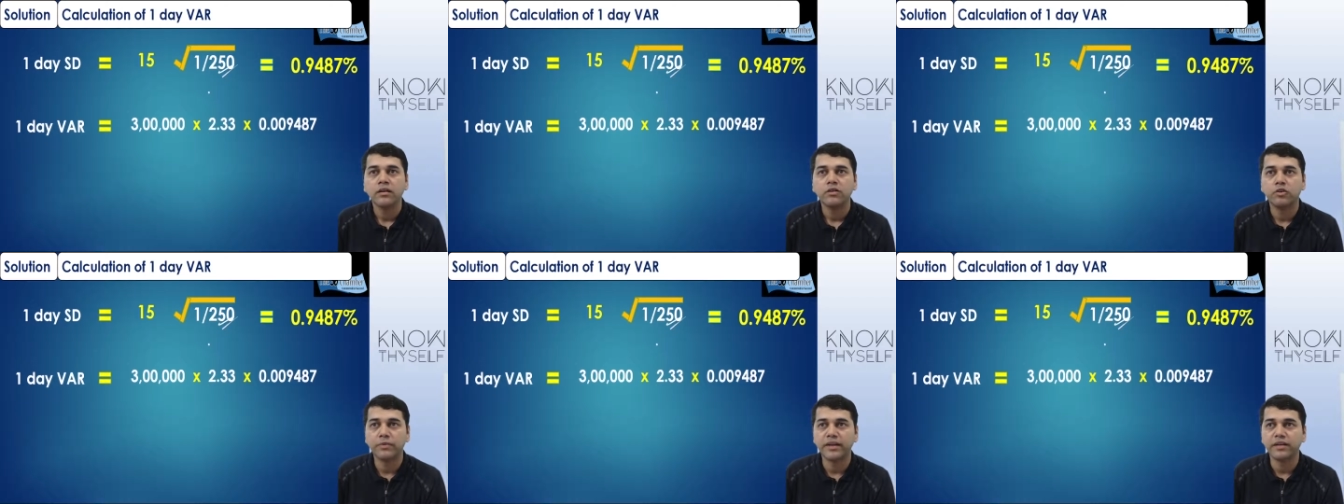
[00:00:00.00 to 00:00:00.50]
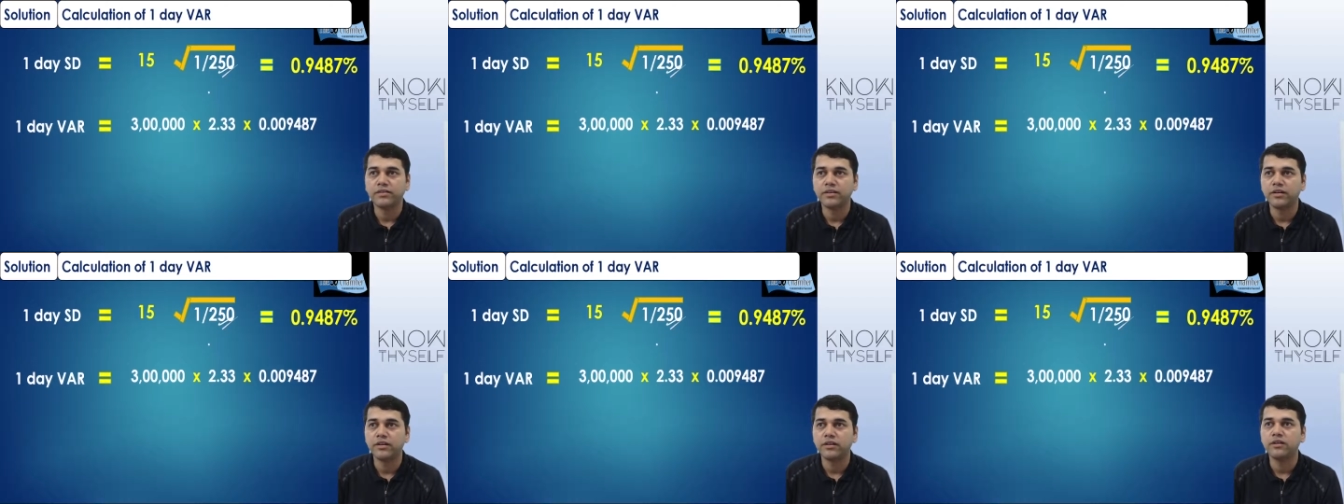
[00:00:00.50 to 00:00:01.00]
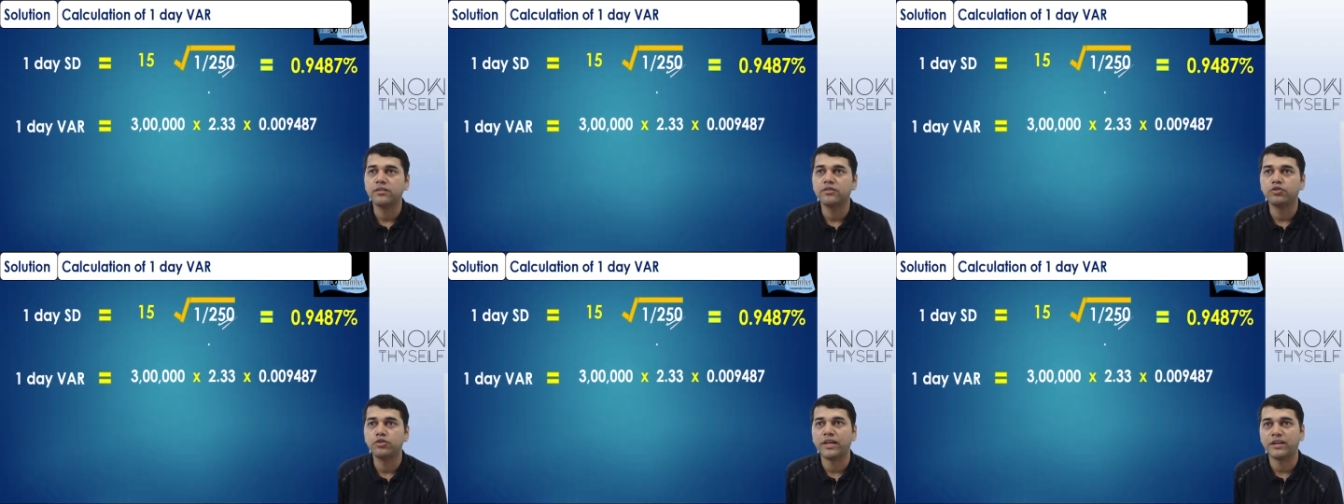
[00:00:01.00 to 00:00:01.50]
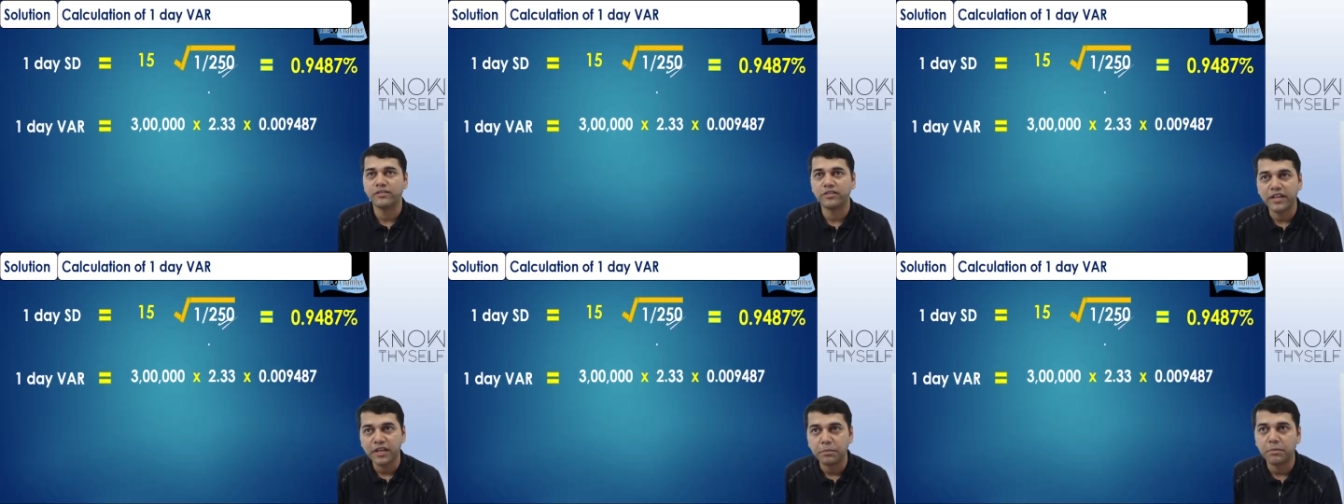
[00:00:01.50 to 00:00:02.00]
to be considered, should I consider
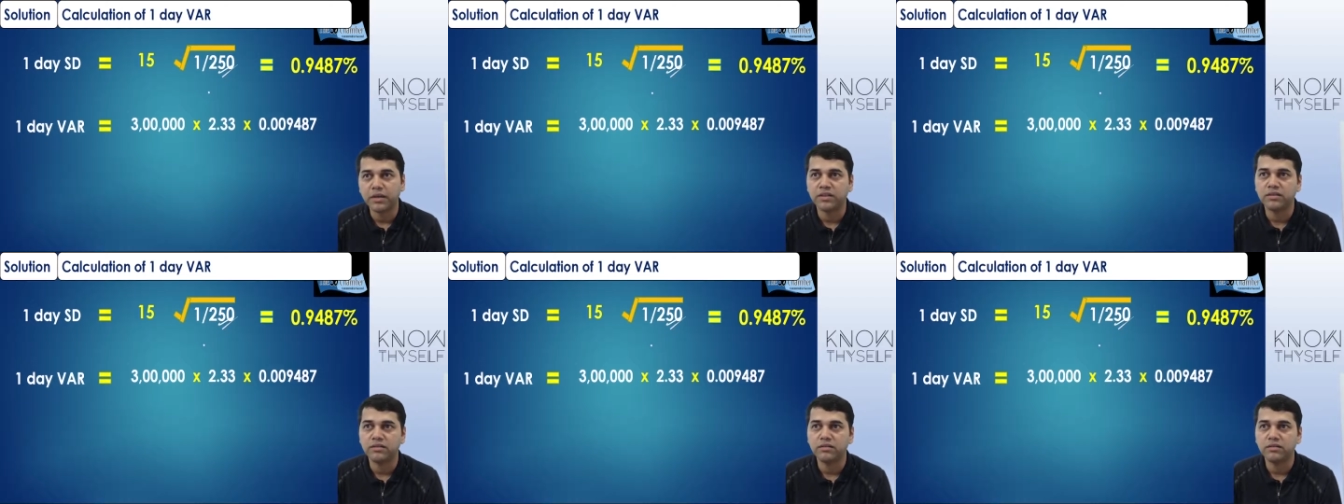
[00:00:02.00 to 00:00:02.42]
in month.